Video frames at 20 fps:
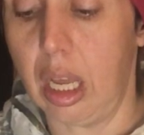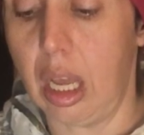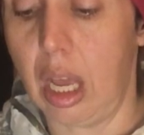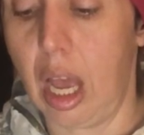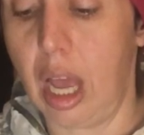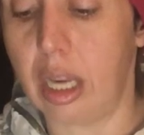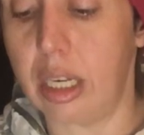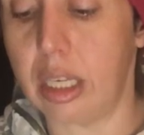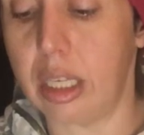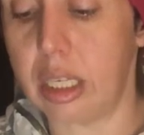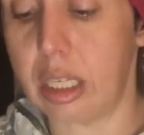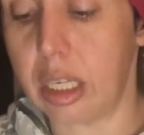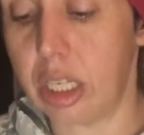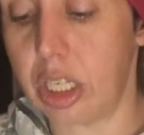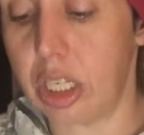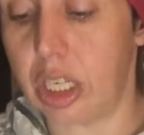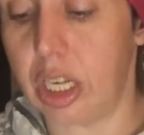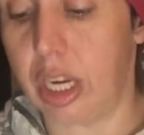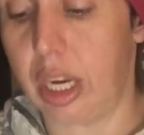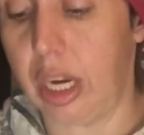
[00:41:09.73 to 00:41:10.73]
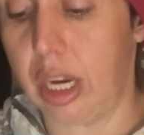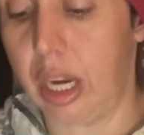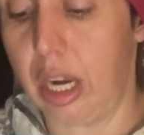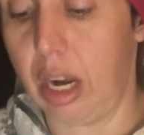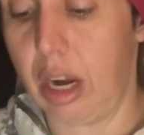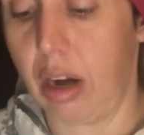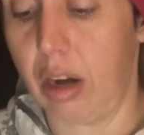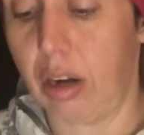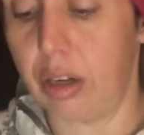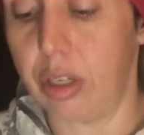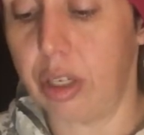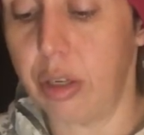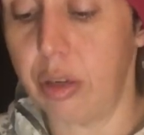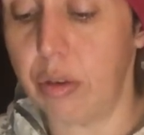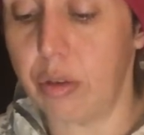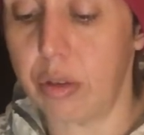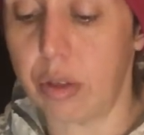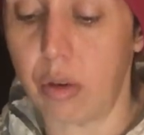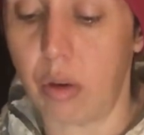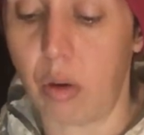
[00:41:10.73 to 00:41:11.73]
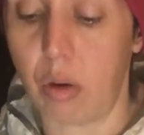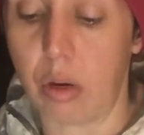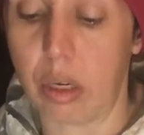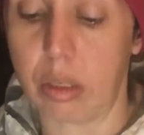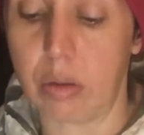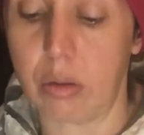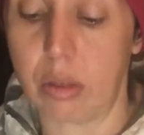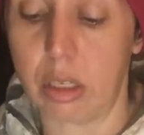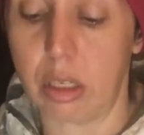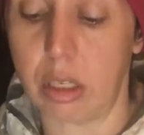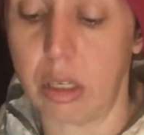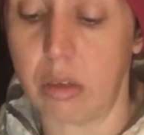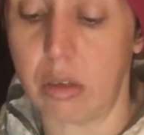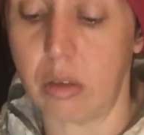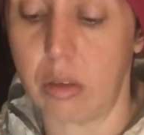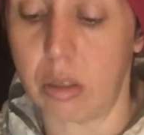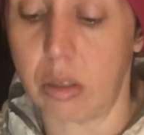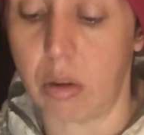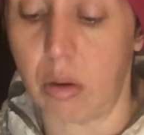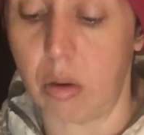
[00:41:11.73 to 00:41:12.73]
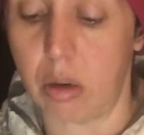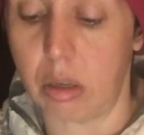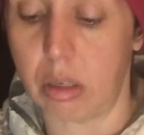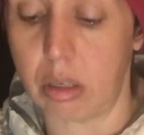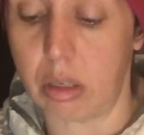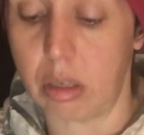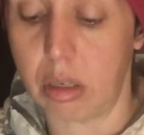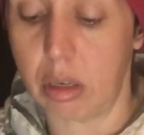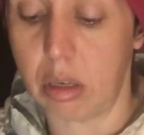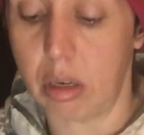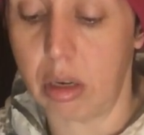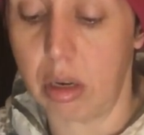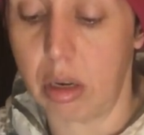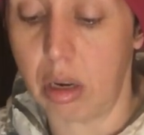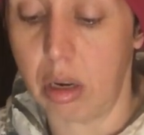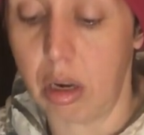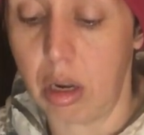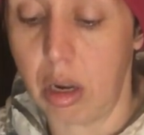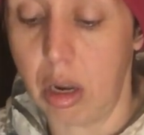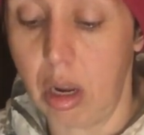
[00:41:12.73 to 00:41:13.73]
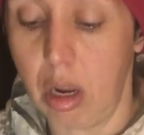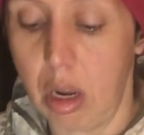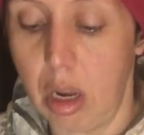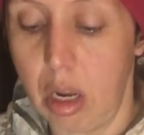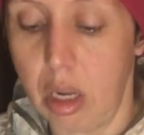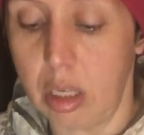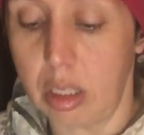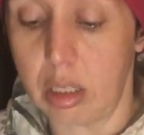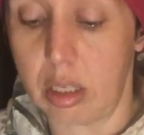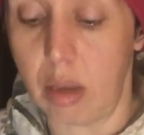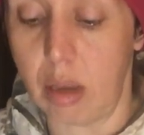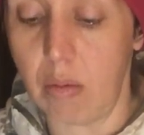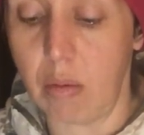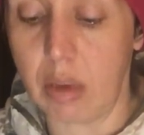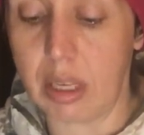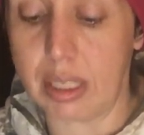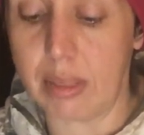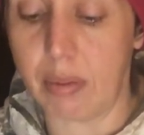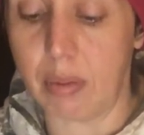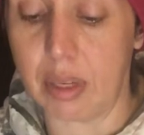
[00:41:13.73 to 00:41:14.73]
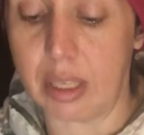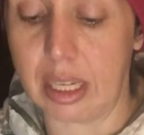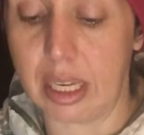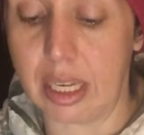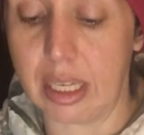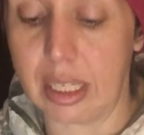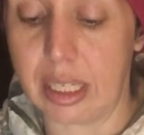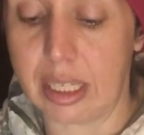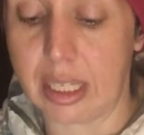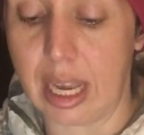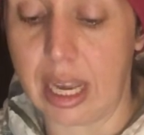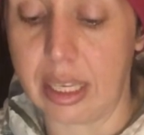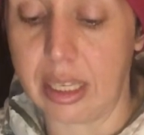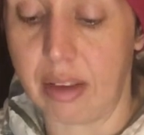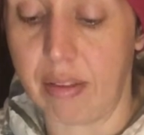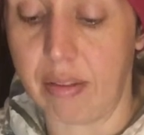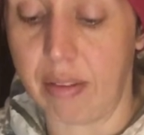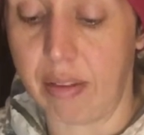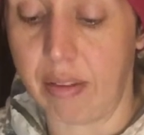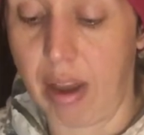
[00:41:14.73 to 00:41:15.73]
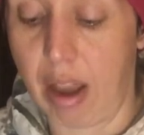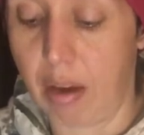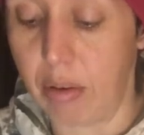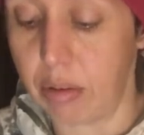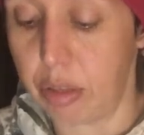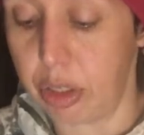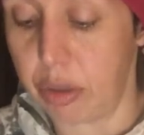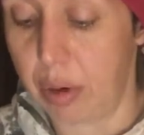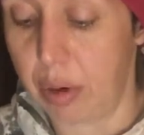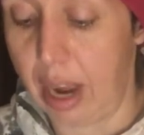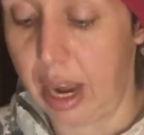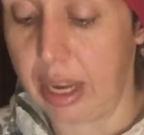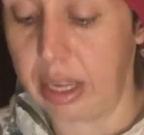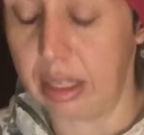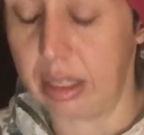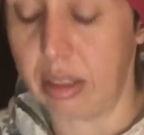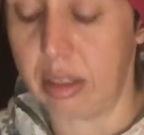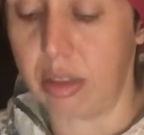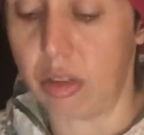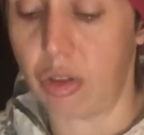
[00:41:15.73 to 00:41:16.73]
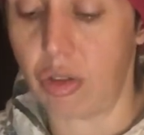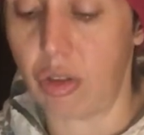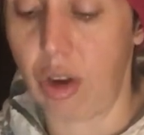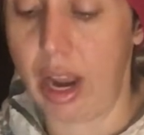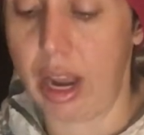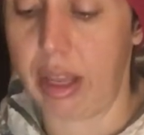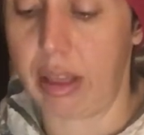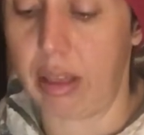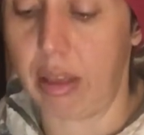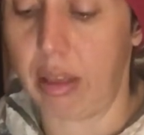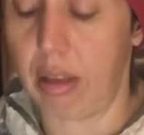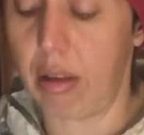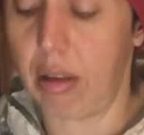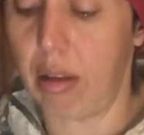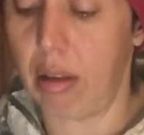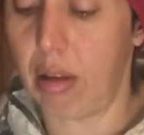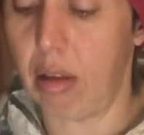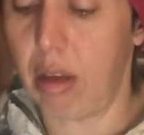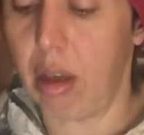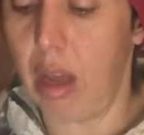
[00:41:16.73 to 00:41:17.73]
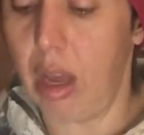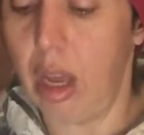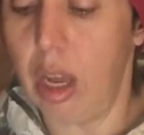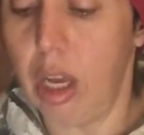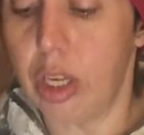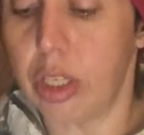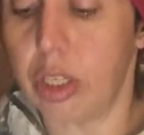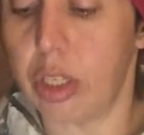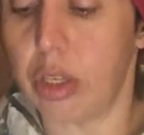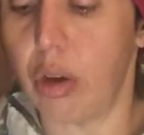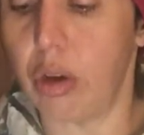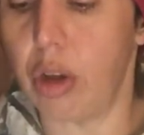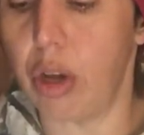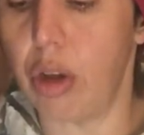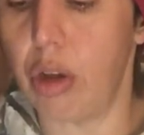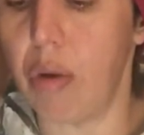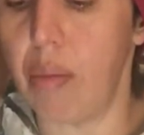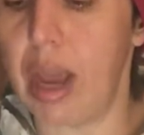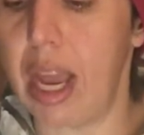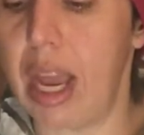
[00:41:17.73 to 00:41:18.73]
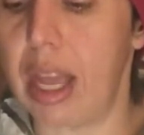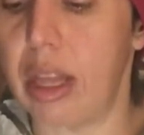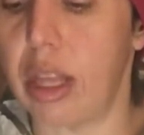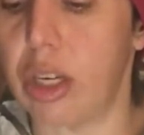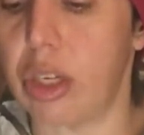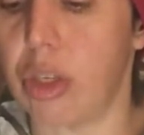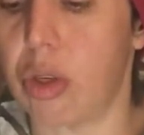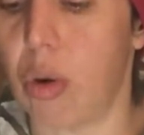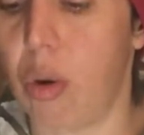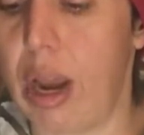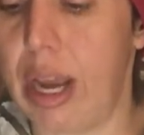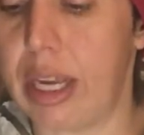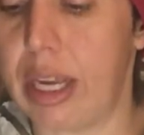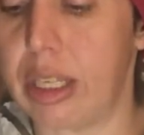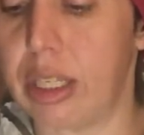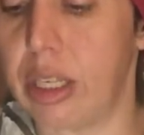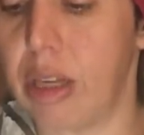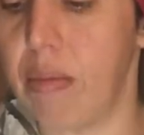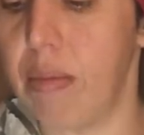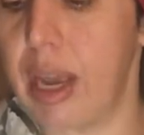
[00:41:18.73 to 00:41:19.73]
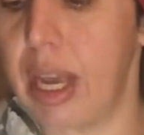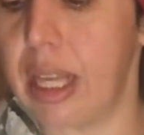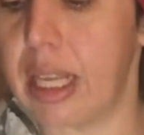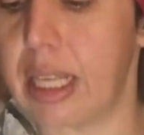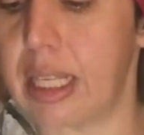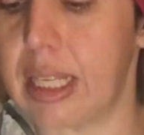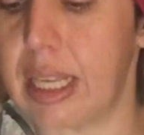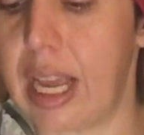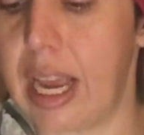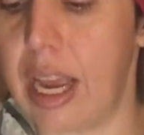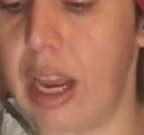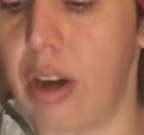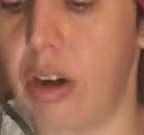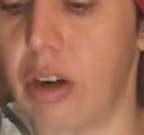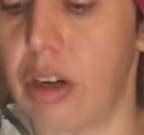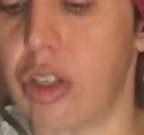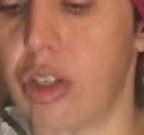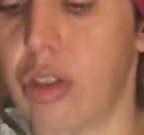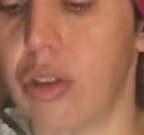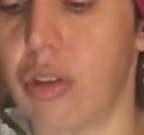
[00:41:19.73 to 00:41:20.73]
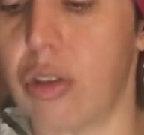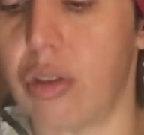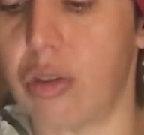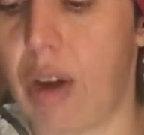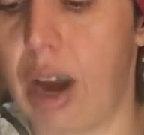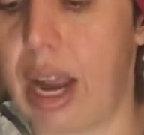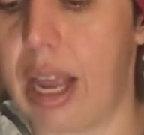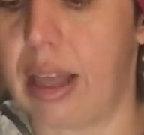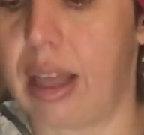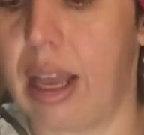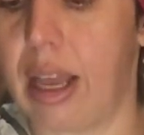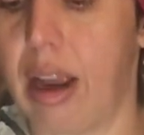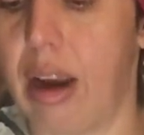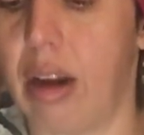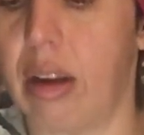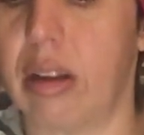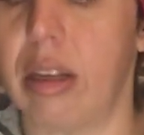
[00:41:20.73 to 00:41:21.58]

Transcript: A decision here. Two swords. What's this two swords? Someone was indecisive of how to... I Strength. So you made the choice. You made this inner strength here.